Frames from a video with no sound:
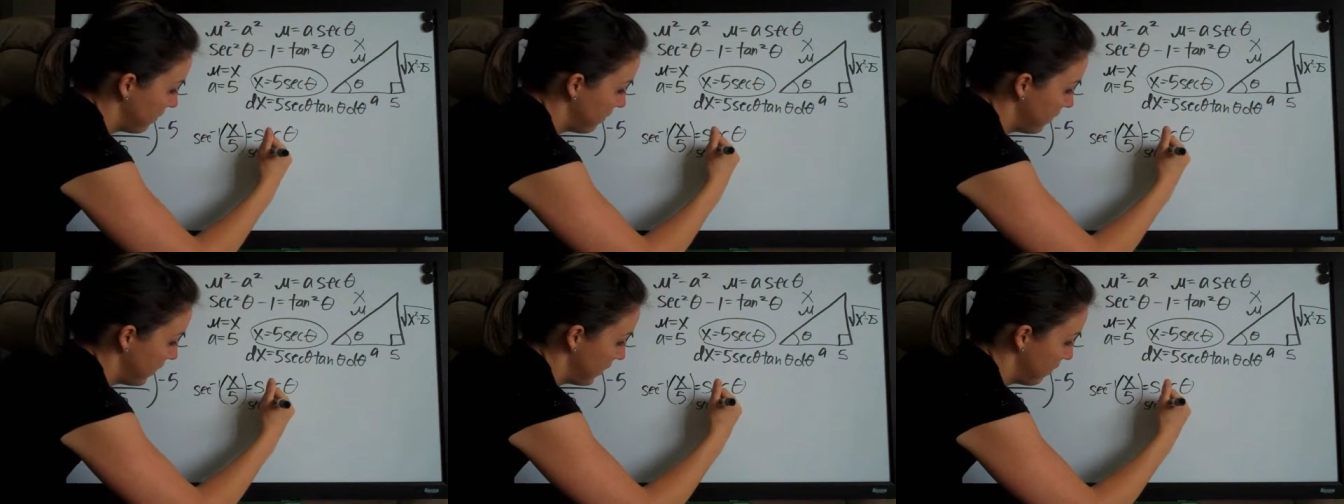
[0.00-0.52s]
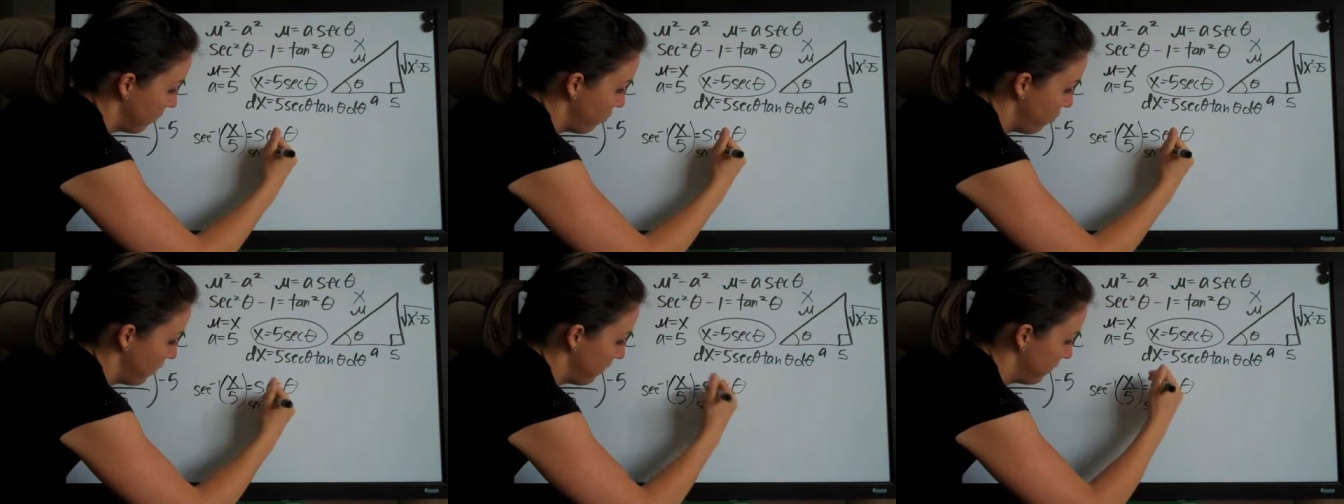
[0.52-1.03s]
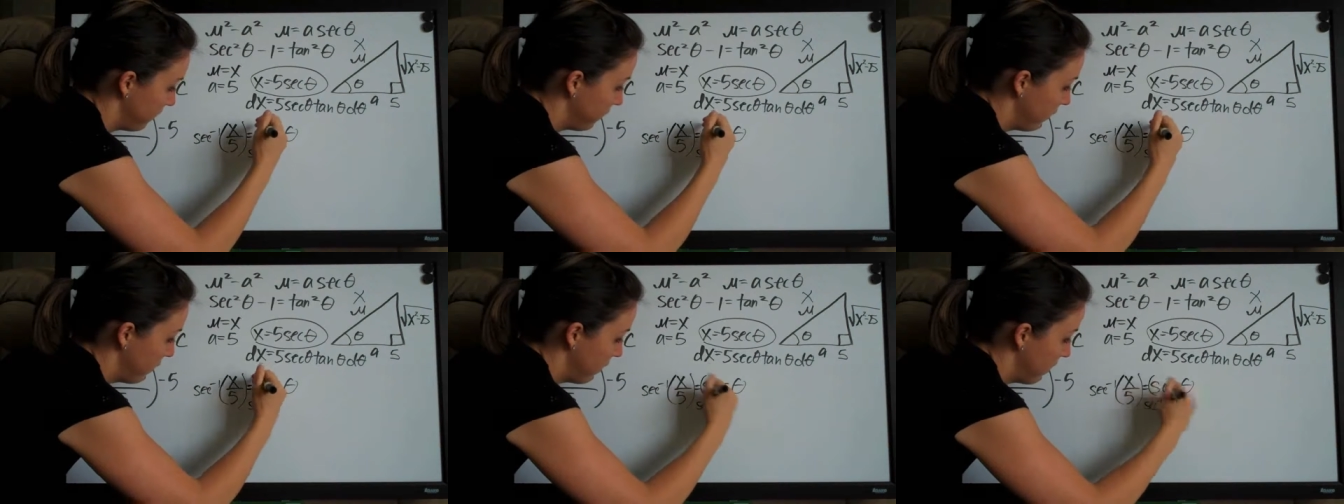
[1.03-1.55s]
to the negative 1
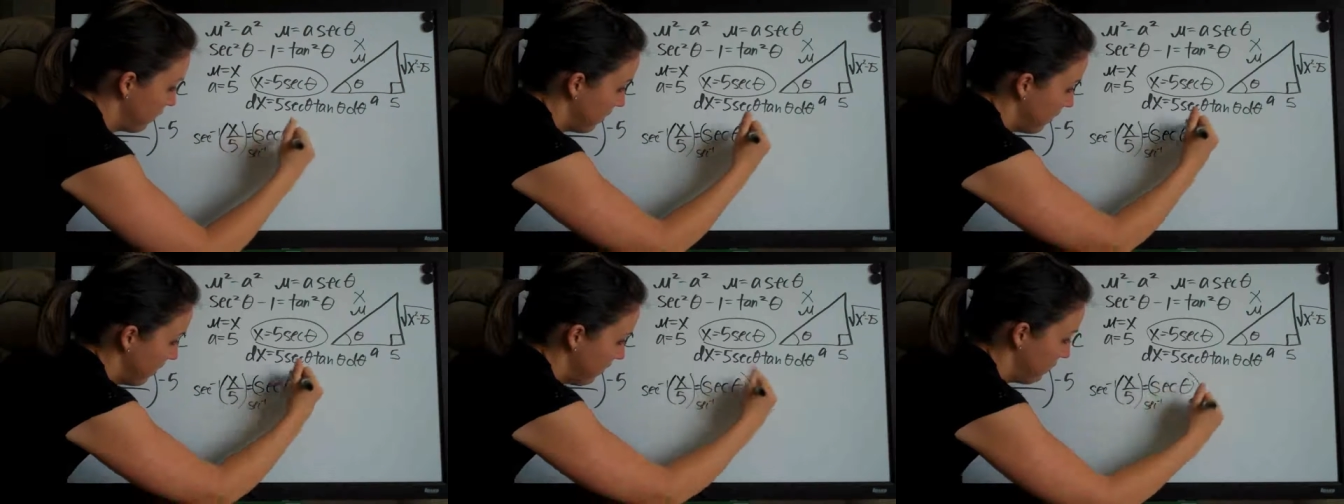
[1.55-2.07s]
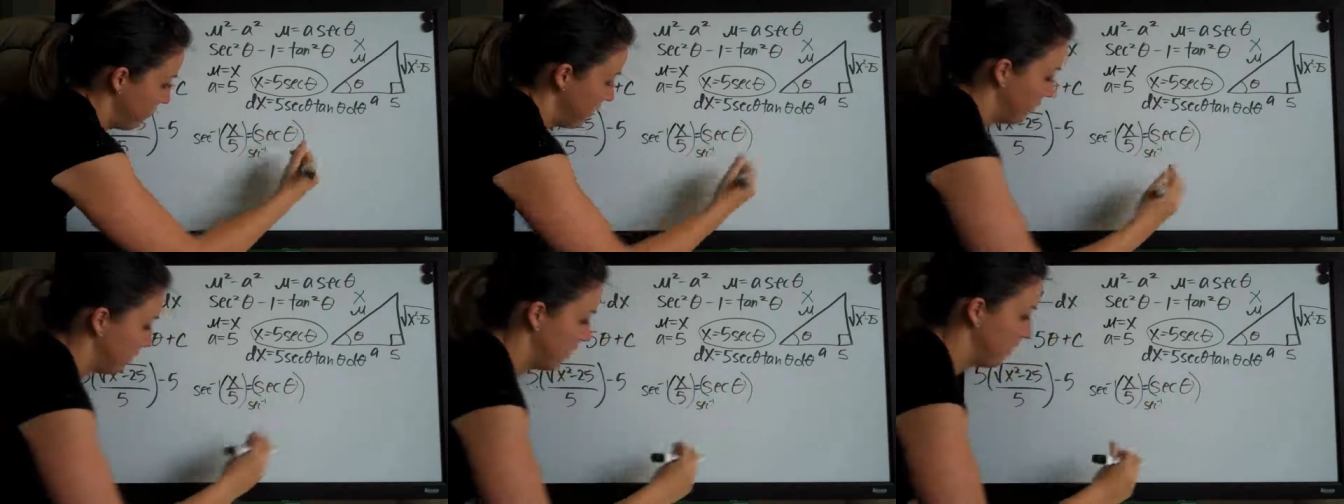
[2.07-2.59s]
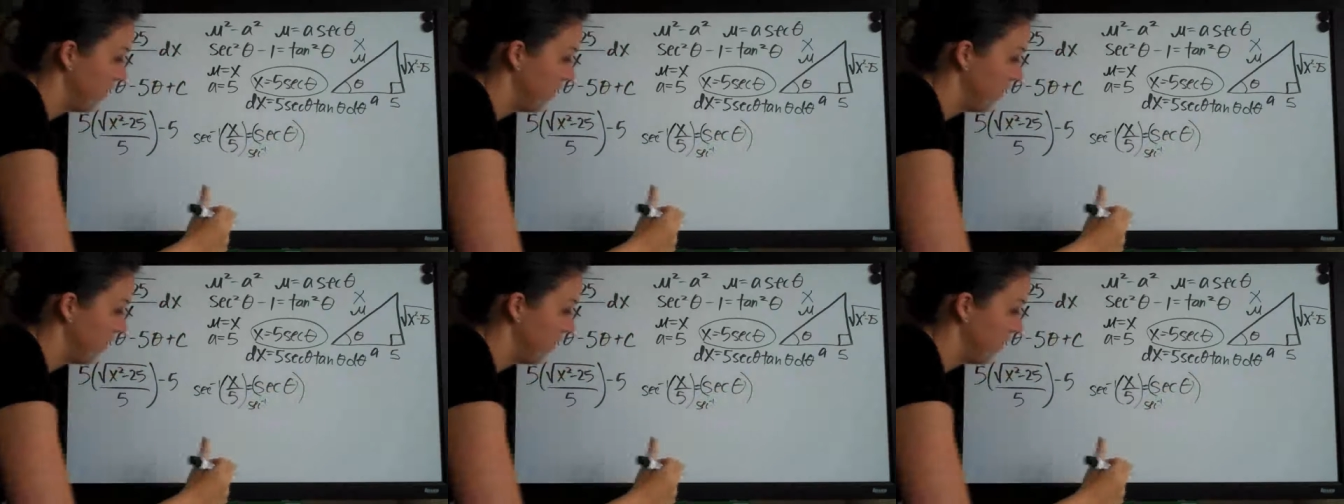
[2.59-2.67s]
of this.